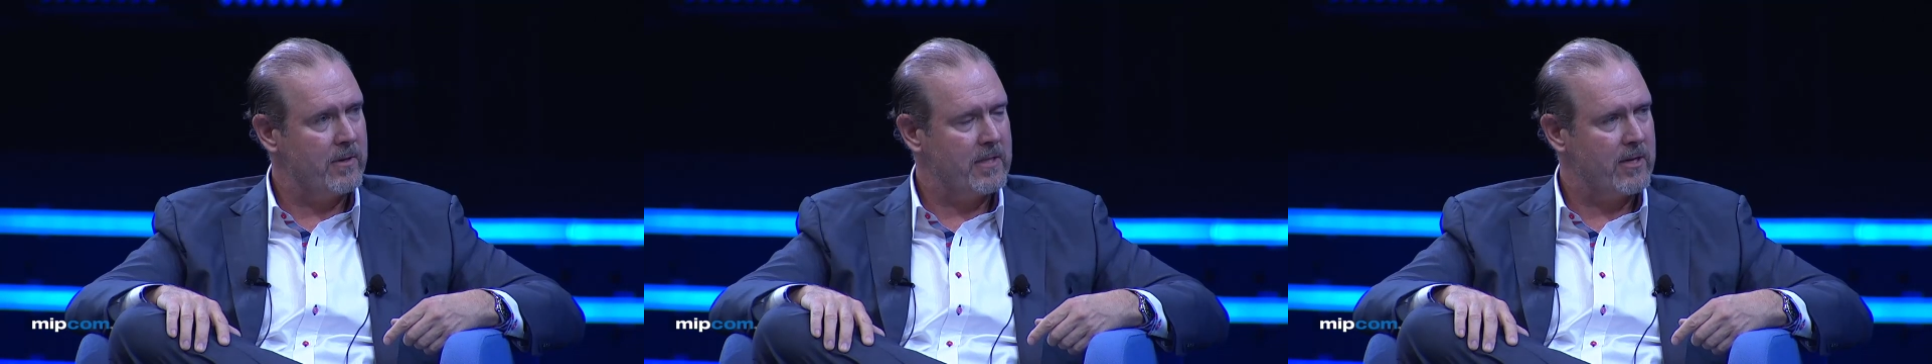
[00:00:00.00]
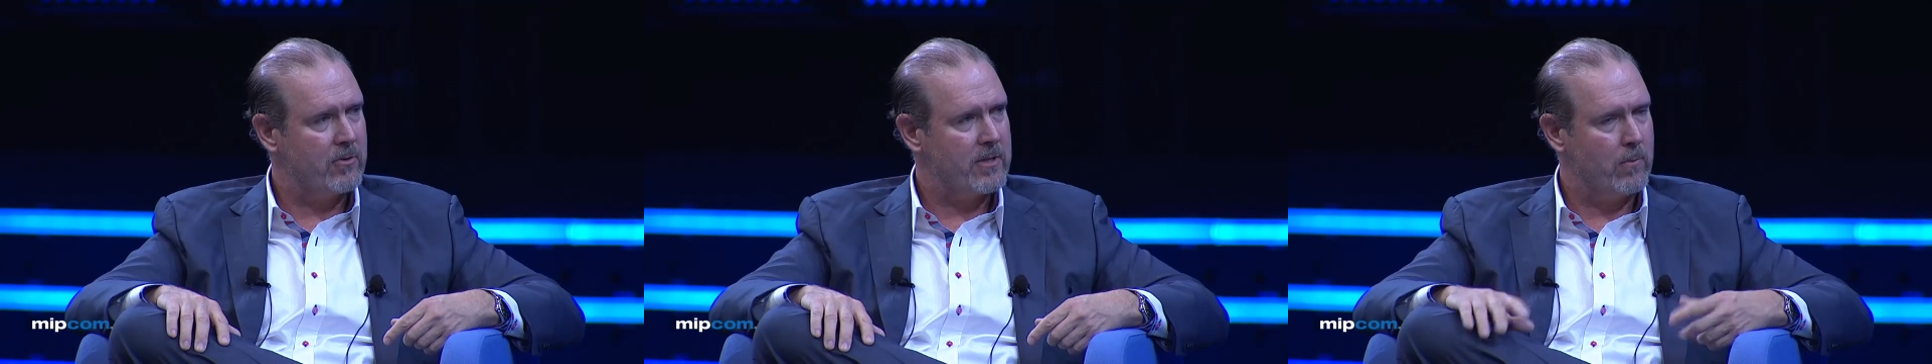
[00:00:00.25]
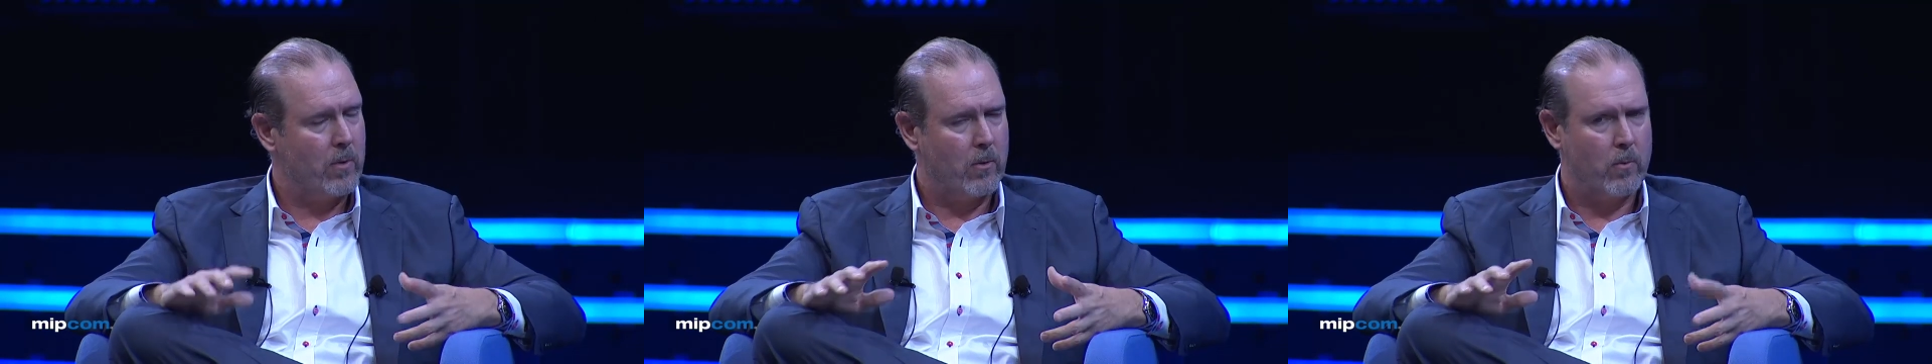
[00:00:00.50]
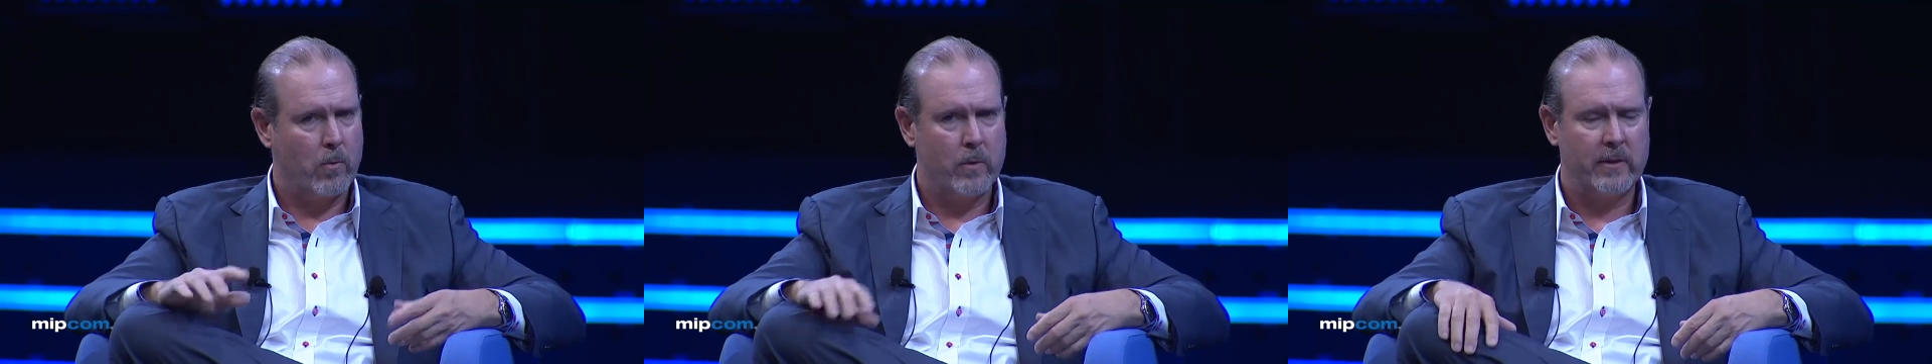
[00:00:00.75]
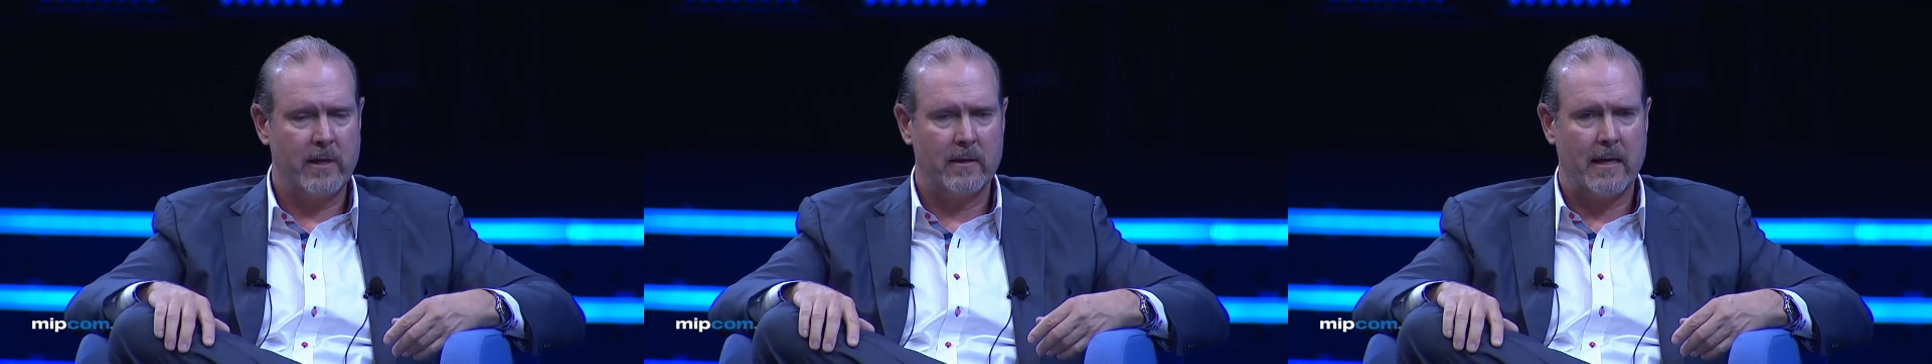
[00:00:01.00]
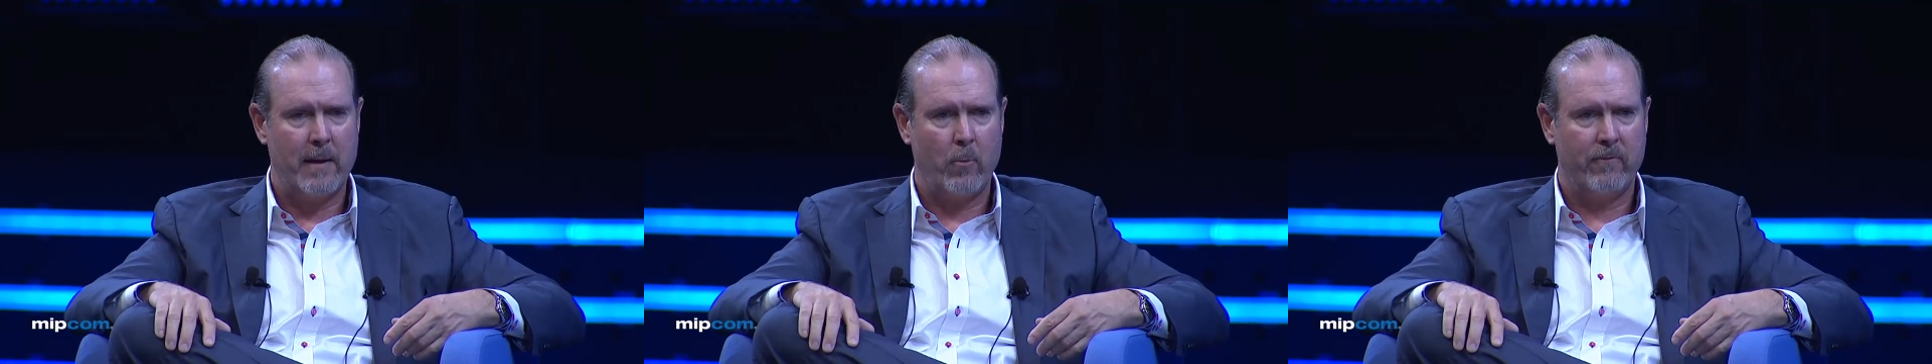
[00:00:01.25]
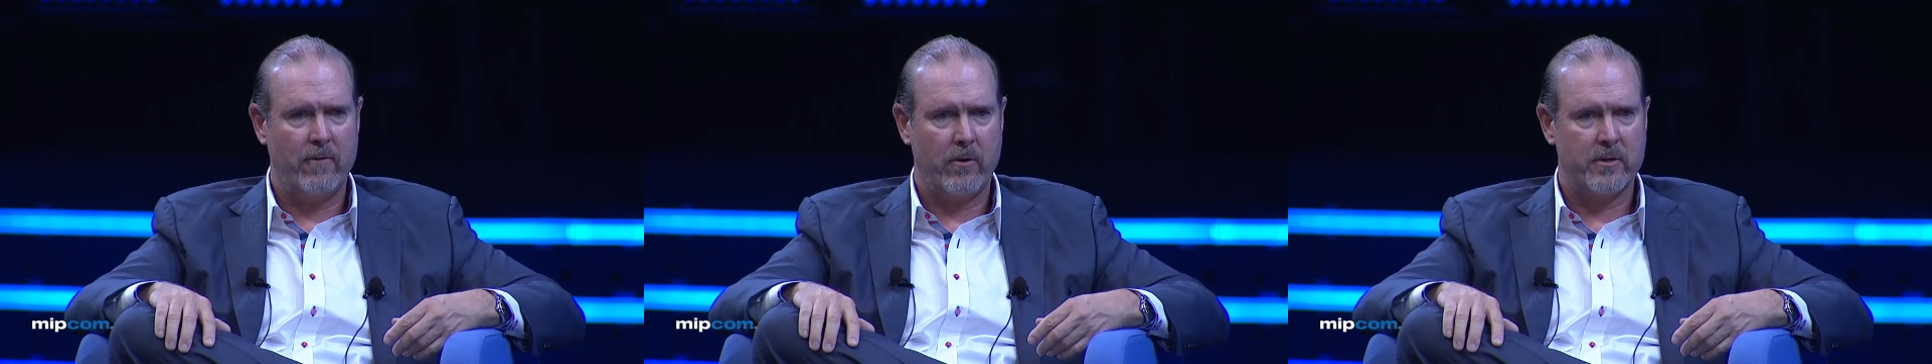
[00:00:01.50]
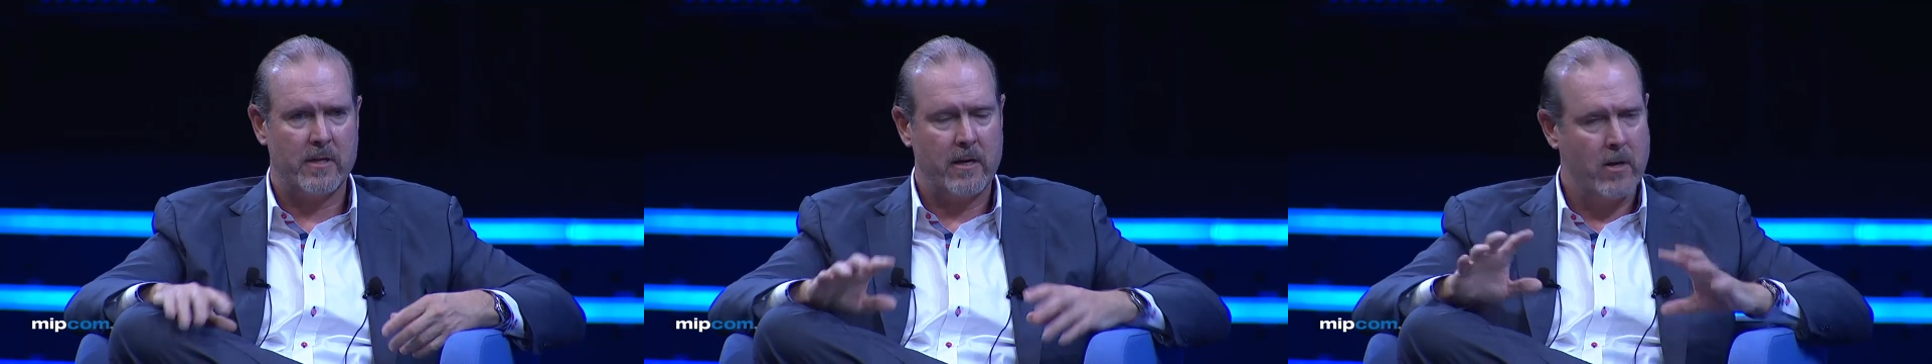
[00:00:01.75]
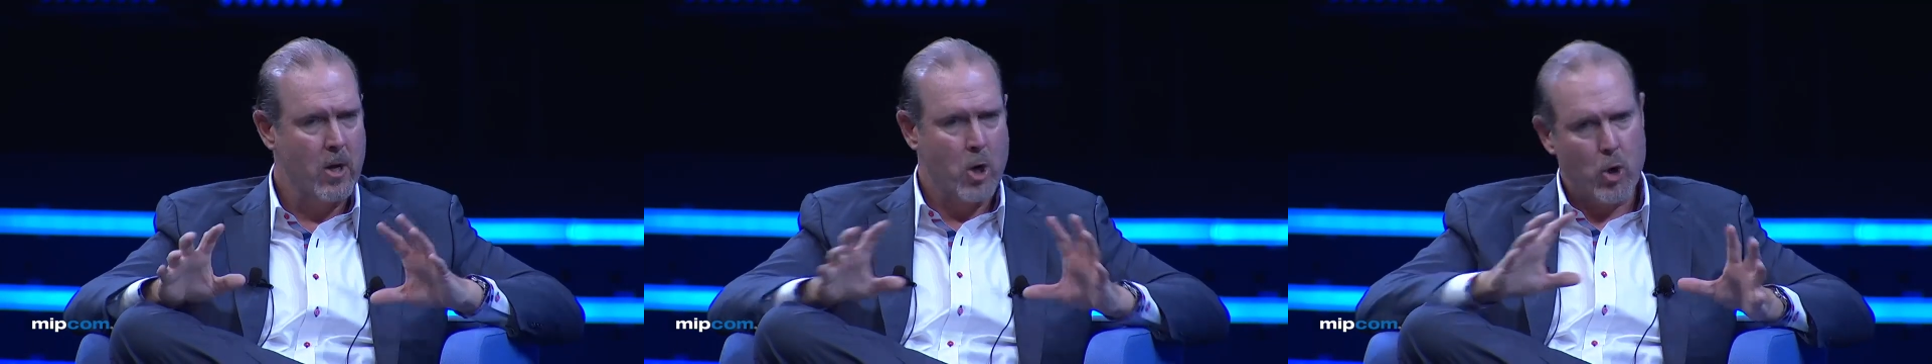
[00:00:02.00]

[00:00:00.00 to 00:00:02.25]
It's interesting, we're, we're really a lot more focused on